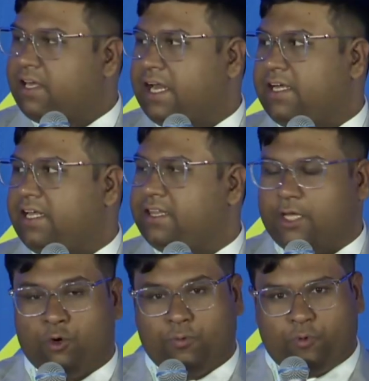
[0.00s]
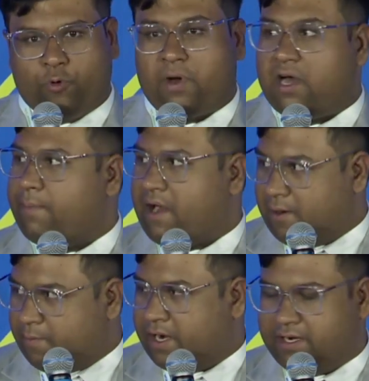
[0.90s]
creating the Rupur
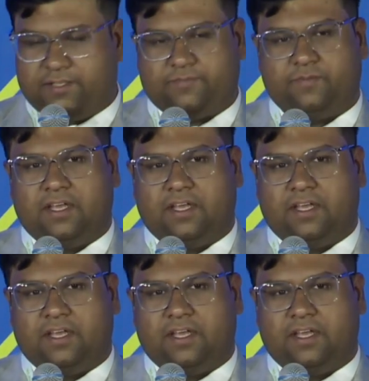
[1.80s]
power plant.